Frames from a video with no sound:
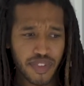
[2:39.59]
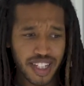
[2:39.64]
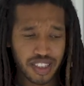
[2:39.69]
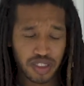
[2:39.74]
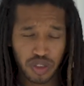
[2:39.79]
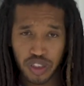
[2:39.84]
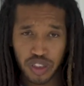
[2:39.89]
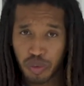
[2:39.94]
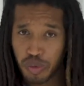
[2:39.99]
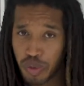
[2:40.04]

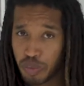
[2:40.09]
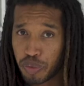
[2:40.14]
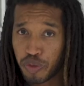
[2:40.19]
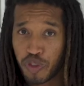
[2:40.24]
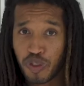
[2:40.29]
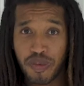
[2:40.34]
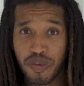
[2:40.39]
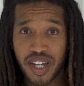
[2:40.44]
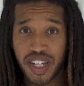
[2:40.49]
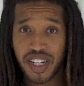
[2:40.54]
So I was able to
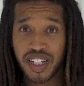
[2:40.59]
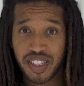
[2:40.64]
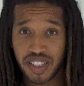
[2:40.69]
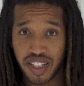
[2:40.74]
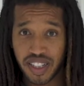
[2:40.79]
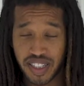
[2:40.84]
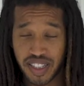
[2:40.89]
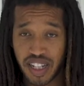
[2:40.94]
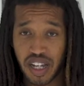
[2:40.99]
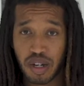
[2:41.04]
prove my
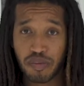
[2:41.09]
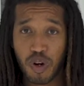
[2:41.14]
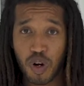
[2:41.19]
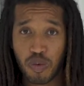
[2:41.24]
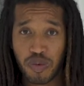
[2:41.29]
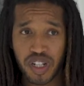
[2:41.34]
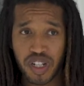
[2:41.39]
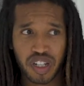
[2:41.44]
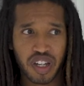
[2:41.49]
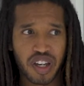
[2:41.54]
innocence in that
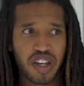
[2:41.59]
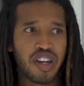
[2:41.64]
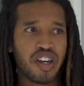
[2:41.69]
moment.